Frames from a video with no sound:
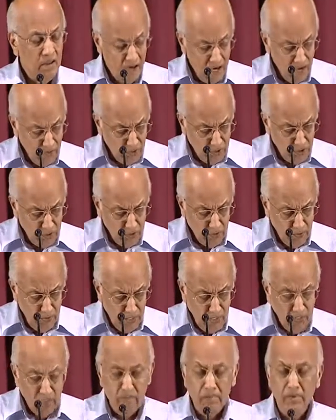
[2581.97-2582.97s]
I want your
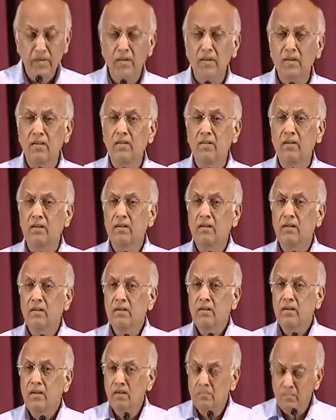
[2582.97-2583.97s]
will to be done
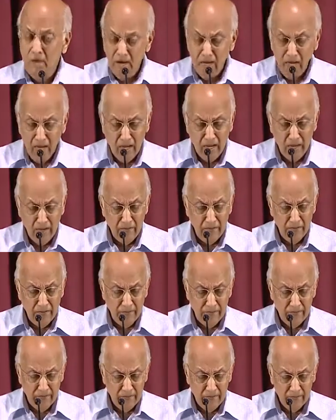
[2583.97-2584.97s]
in my
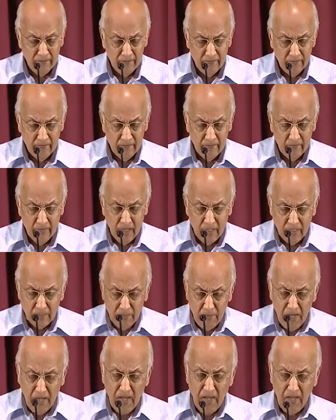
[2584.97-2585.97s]
life. It's
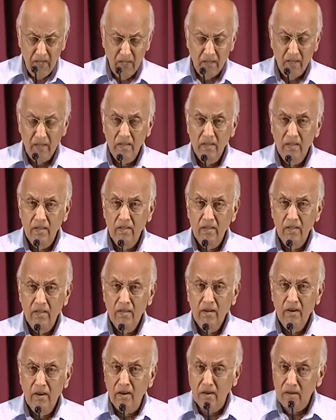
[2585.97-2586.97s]
me
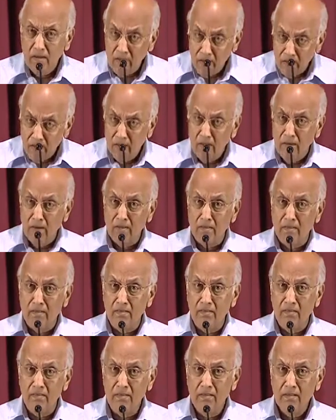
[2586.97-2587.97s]
on
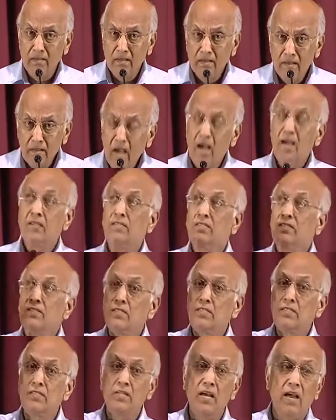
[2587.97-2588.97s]
earth as it
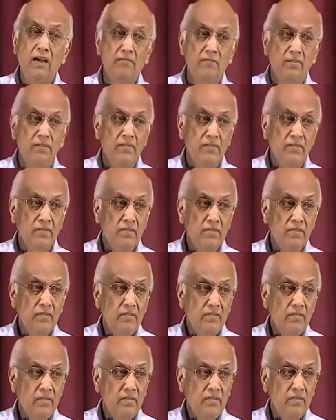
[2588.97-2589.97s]
is in heaven."
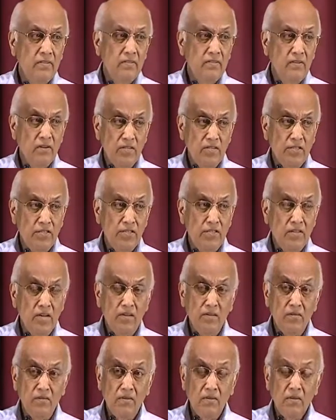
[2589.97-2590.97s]
You understood
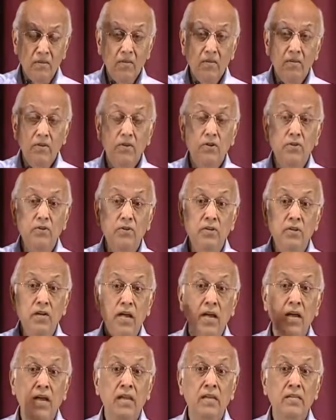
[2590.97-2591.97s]
now? Your
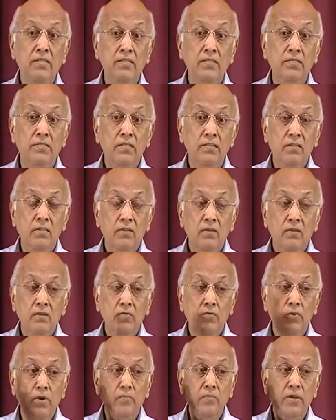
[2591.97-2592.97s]
days
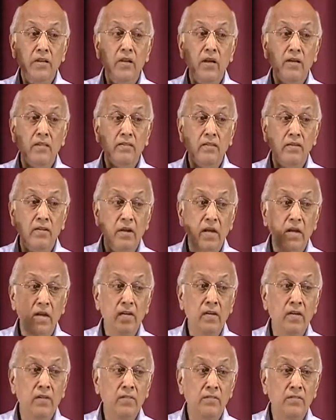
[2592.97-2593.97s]
will be like the
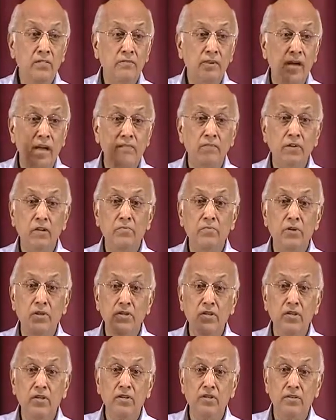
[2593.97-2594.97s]
days of heaven
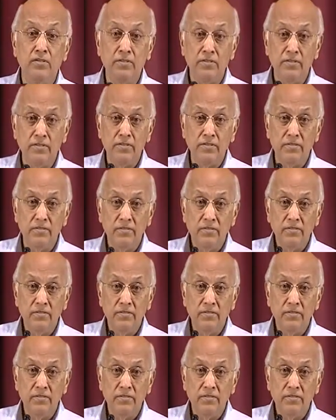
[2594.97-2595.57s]
upon earth.